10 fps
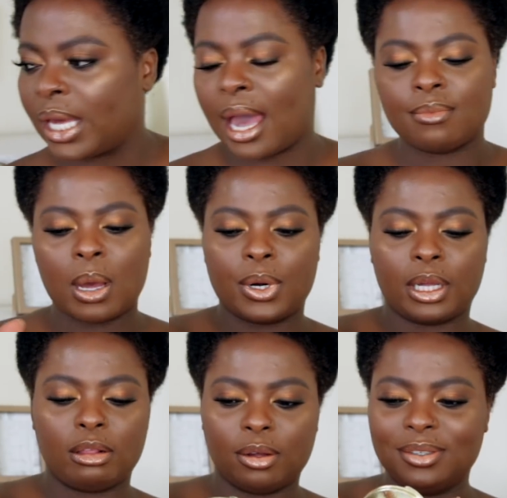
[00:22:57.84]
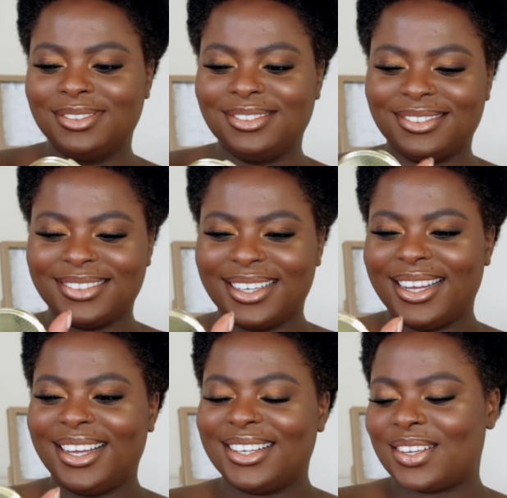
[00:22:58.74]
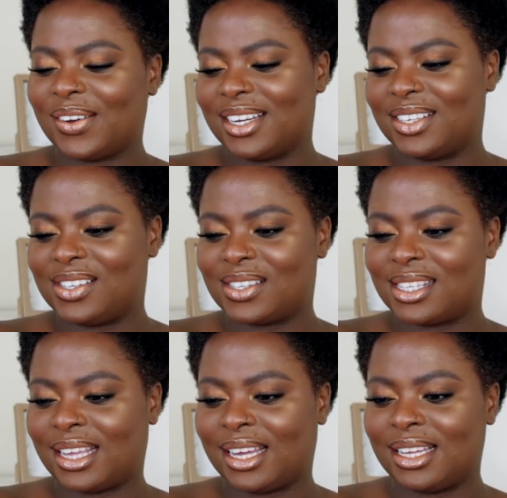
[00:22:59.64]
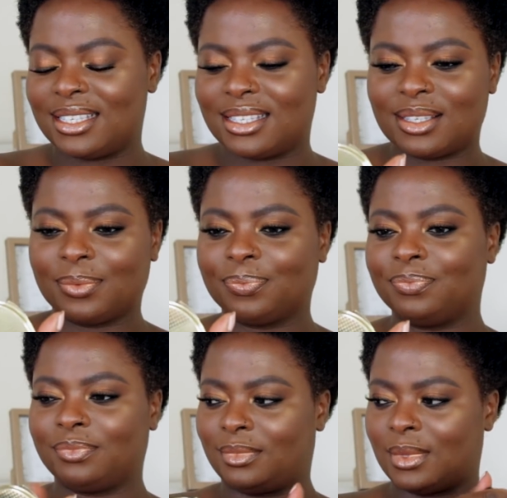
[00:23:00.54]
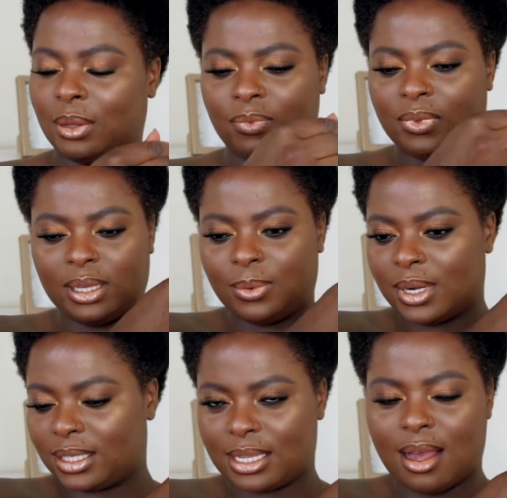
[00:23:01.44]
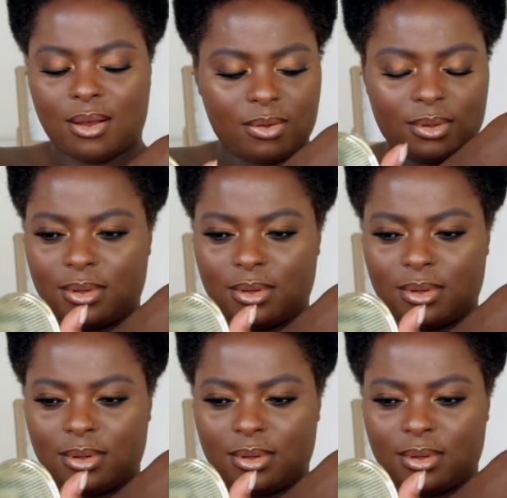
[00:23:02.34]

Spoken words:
yeah, I want to glow. So we're going to use this. And hopefully it works out.